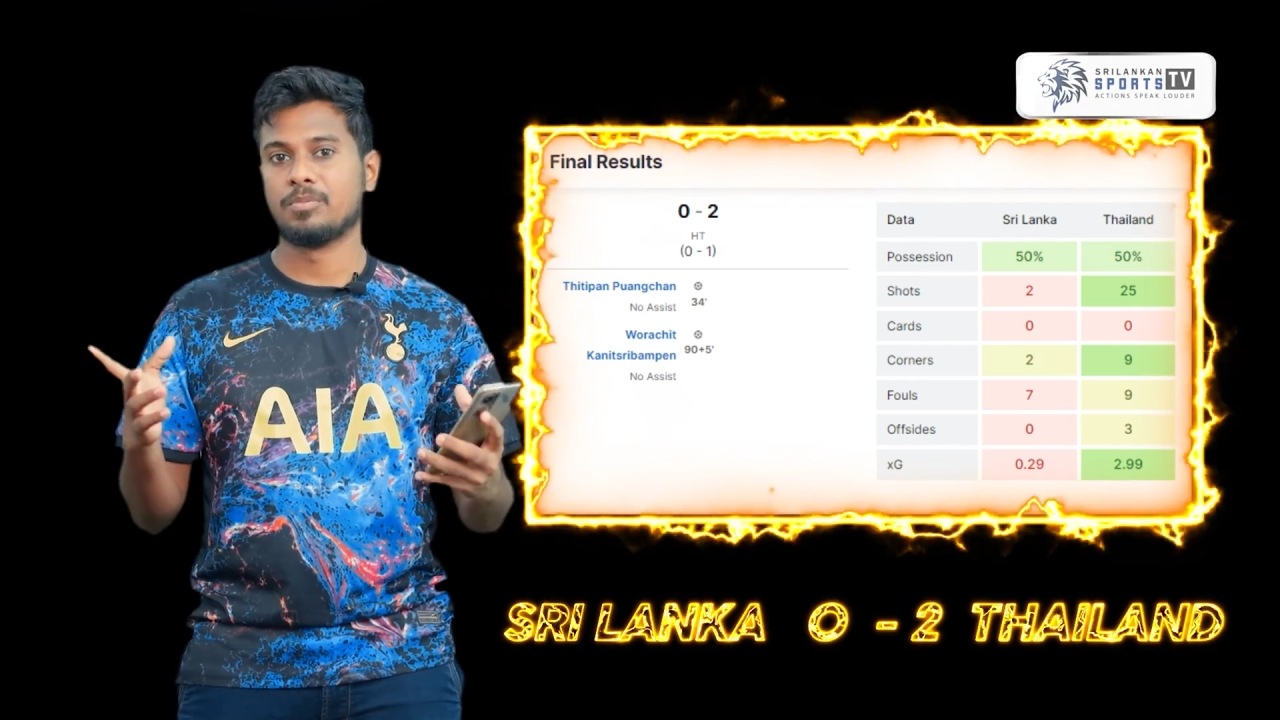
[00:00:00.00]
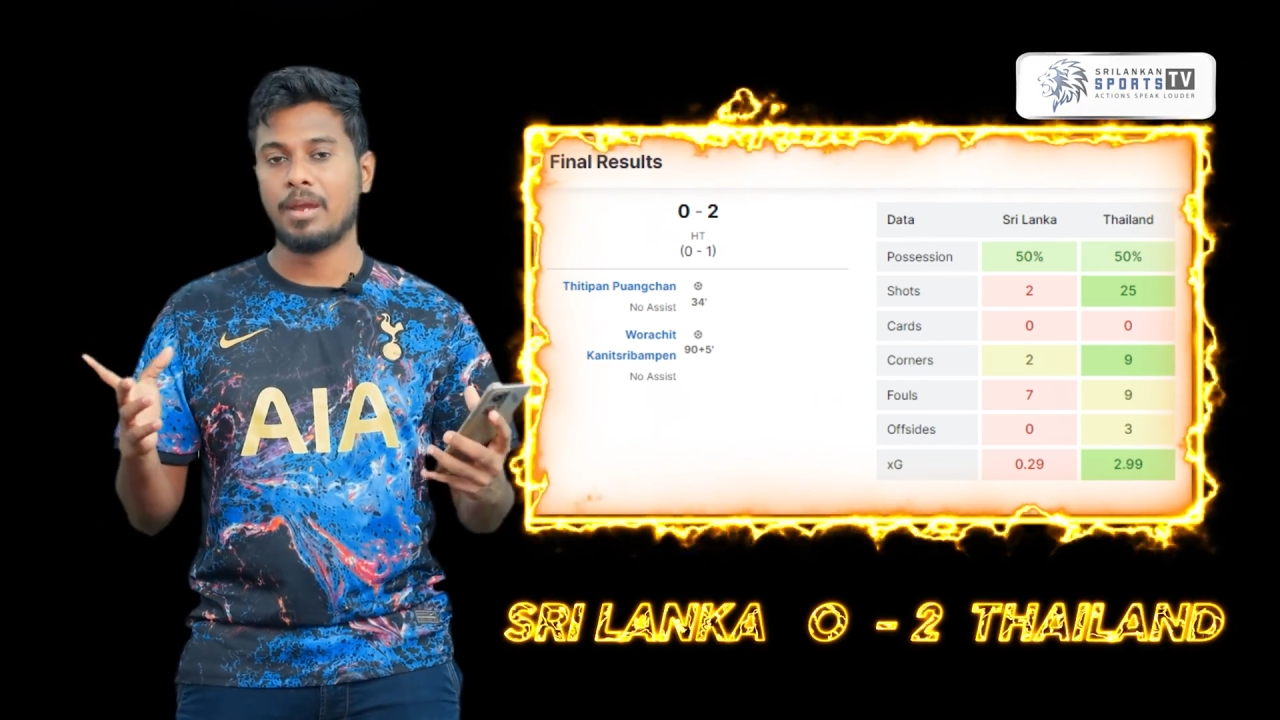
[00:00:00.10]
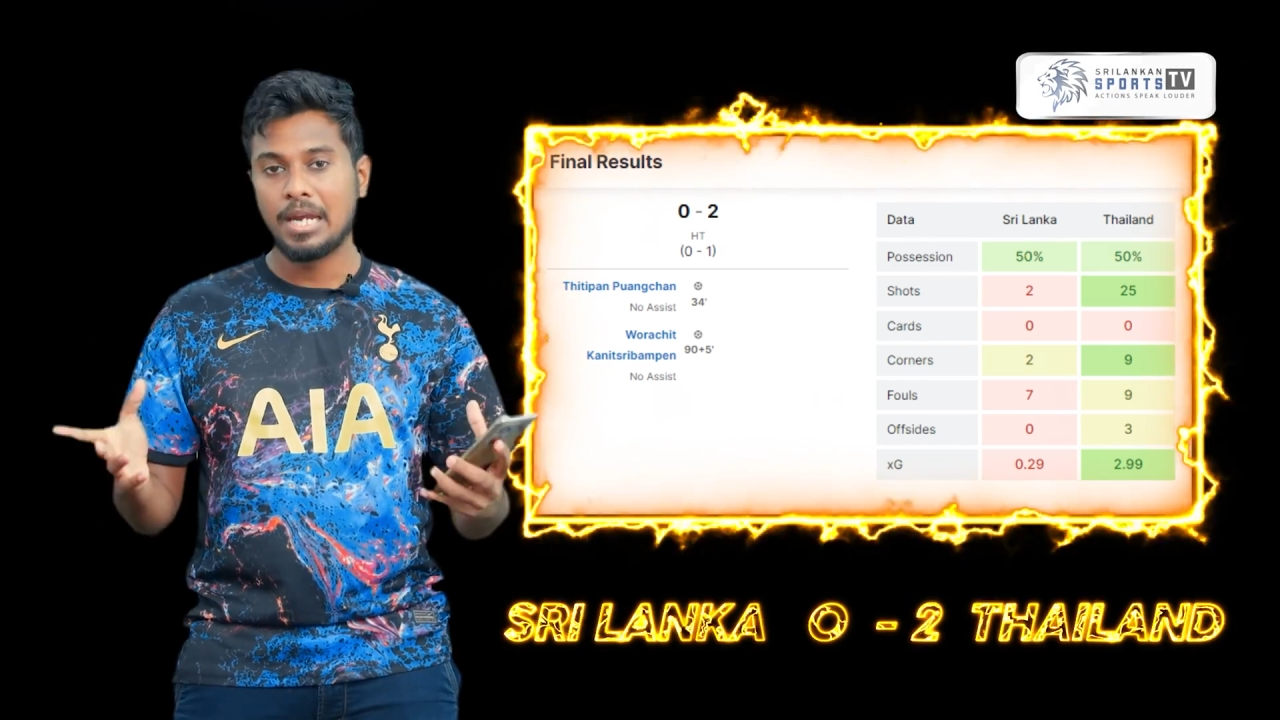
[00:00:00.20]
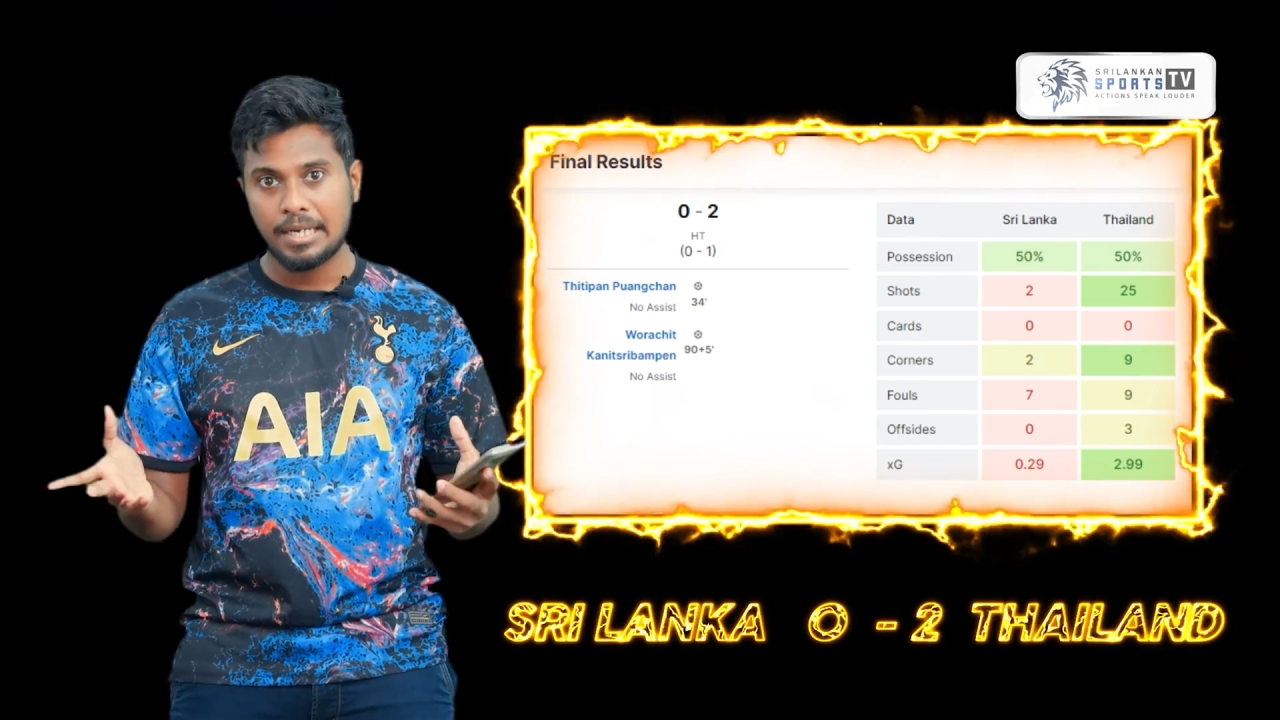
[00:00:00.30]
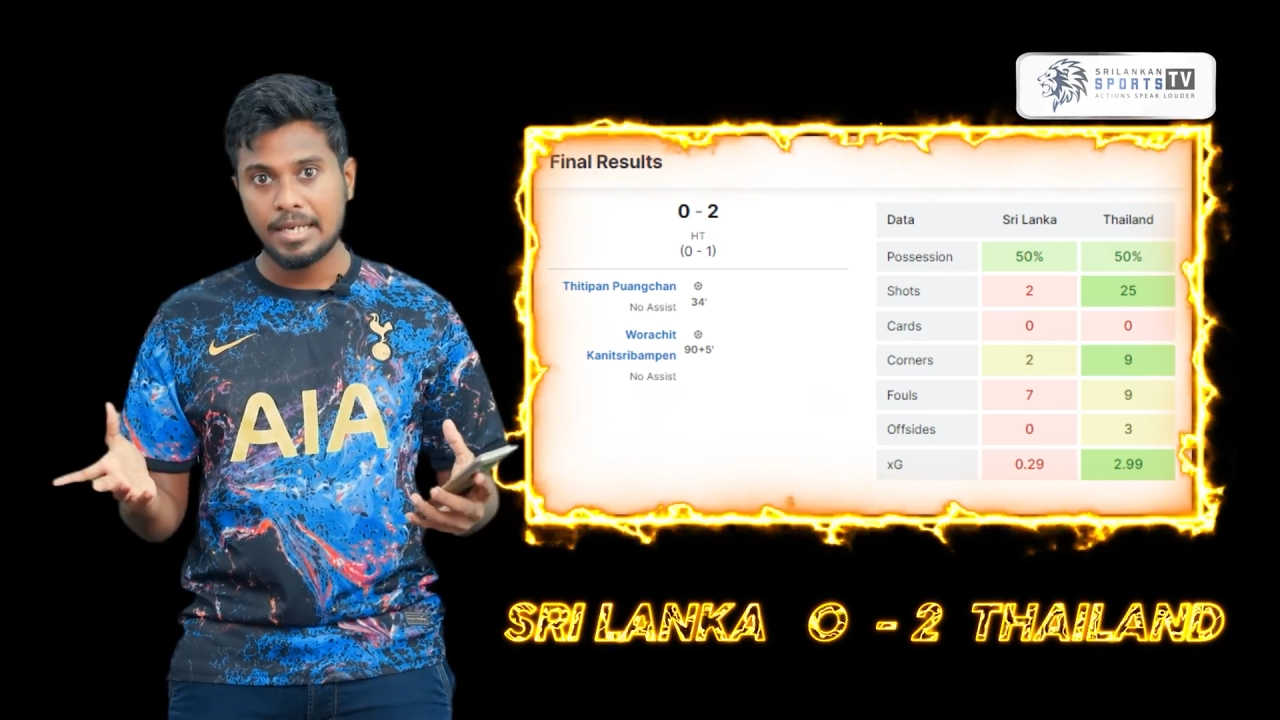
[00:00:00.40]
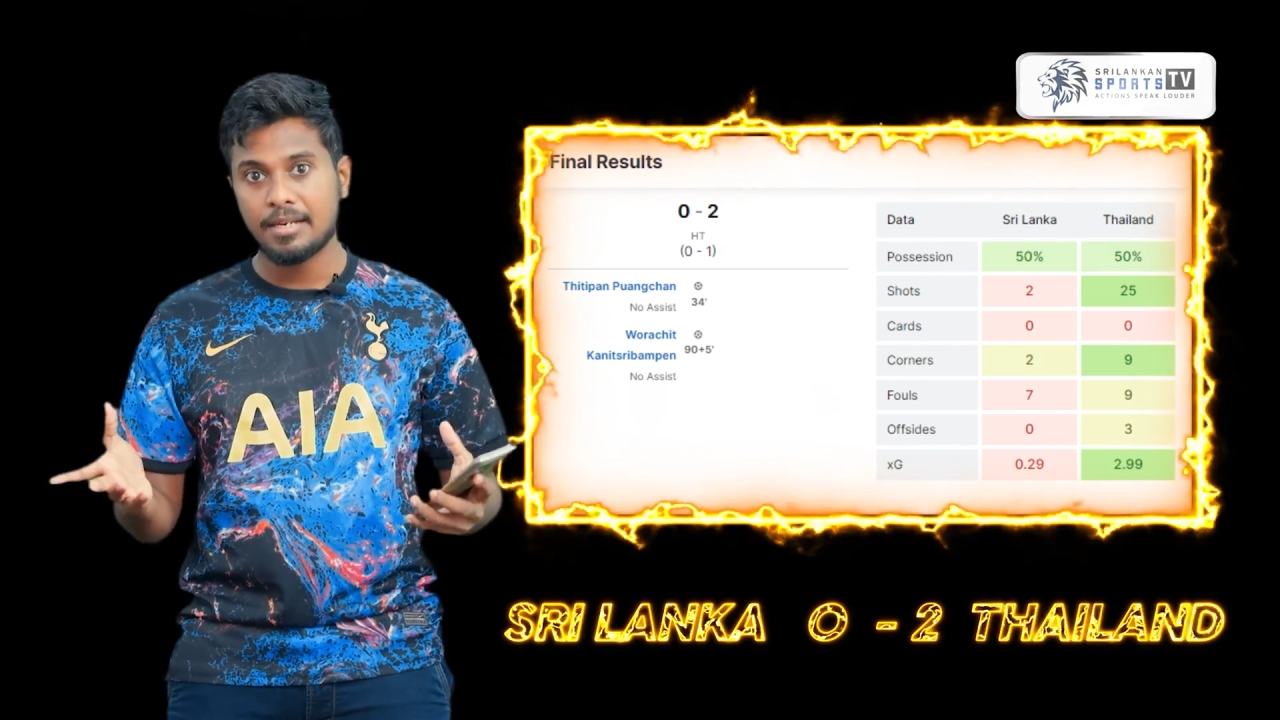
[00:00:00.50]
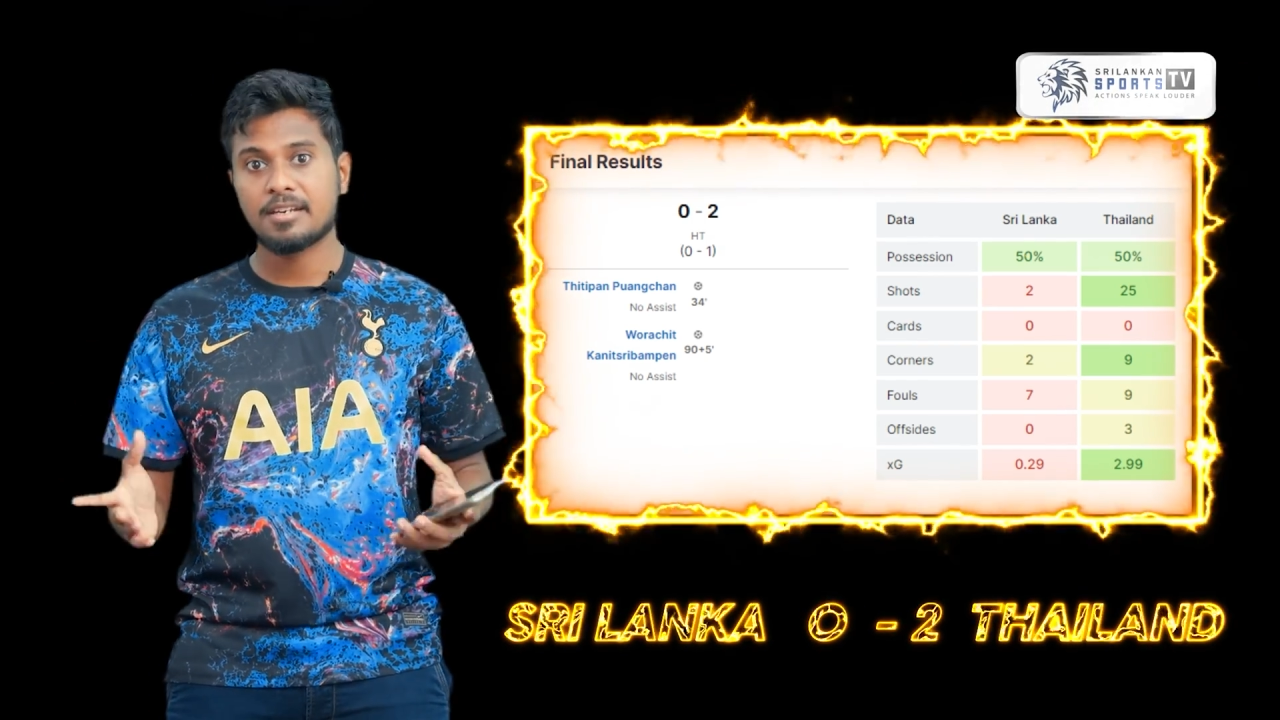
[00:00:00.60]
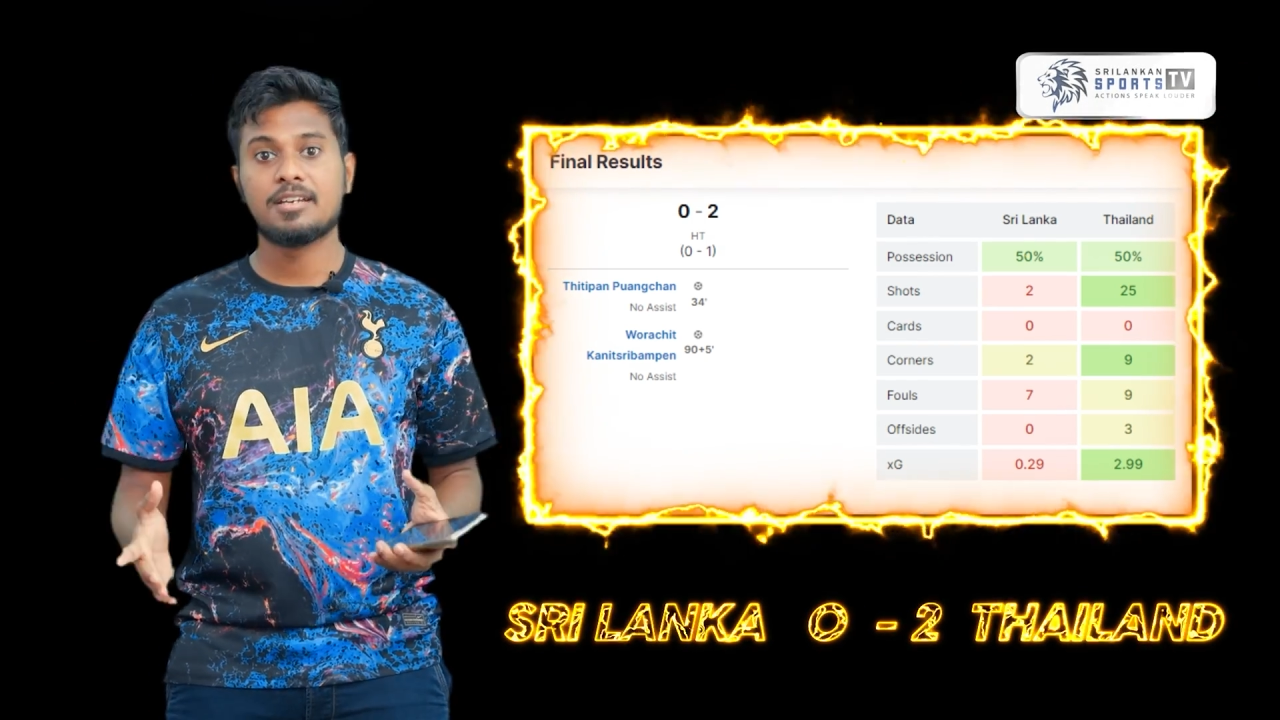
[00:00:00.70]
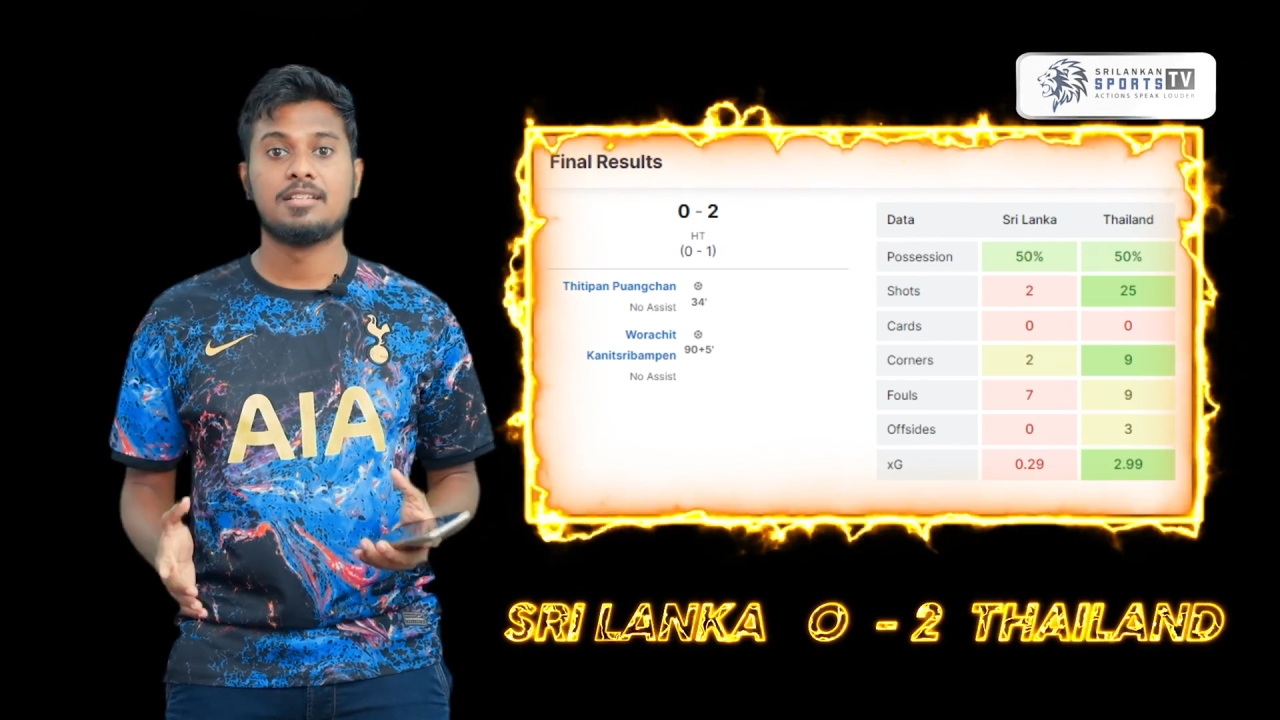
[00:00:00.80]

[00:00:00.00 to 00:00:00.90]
maintained.